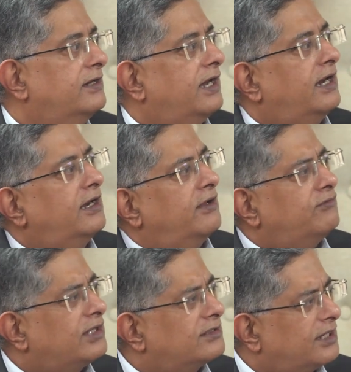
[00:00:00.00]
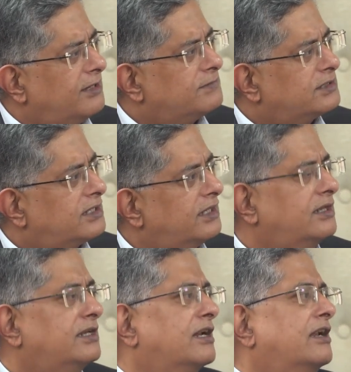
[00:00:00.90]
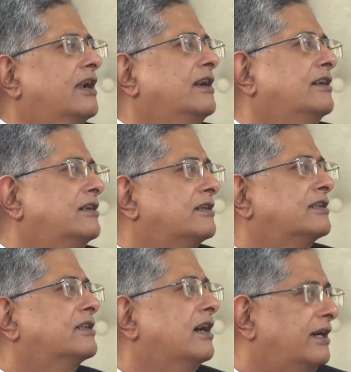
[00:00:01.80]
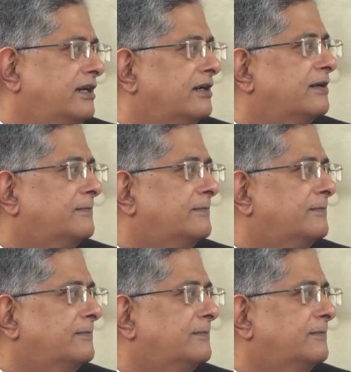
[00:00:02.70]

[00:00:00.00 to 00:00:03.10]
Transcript: And if there is any mistake, he can edit it in the ITR.